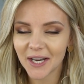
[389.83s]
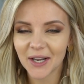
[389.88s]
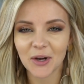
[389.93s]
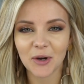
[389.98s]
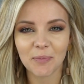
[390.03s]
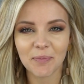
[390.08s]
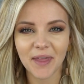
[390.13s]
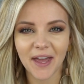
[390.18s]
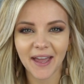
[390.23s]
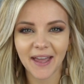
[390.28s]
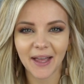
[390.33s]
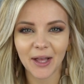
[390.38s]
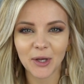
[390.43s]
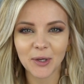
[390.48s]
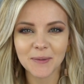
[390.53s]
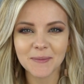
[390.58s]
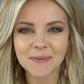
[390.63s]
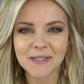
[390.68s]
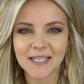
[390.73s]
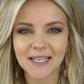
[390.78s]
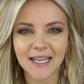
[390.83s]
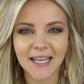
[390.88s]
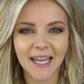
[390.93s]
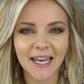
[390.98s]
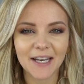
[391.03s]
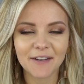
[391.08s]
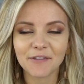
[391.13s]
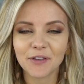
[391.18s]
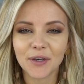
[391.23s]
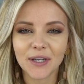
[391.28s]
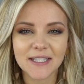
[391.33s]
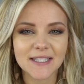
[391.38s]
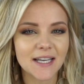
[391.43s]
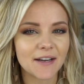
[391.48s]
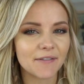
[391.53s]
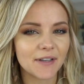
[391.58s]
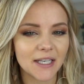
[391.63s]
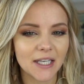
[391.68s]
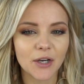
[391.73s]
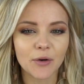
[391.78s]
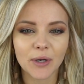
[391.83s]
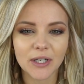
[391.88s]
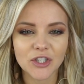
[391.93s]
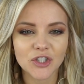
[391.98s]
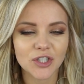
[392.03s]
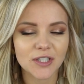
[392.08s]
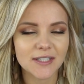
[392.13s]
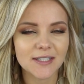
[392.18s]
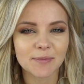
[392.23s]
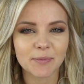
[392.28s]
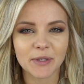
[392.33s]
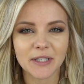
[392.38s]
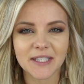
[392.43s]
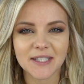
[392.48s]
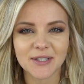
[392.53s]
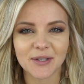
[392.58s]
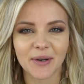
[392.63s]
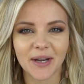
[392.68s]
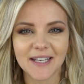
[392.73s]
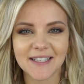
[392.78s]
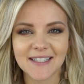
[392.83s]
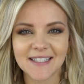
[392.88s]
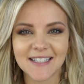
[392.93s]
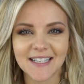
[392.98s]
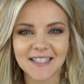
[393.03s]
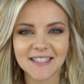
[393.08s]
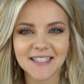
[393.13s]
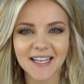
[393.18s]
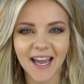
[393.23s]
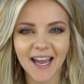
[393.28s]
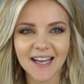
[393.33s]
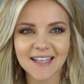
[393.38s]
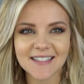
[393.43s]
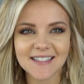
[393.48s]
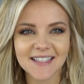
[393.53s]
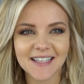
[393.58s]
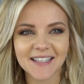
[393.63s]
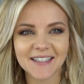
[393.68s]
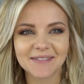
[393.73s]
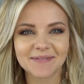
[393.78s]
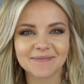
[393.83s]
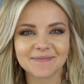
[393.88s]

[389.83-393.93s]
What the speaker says: I hope that helps. And again, if you guys have any questions, please don't hesitate to ask.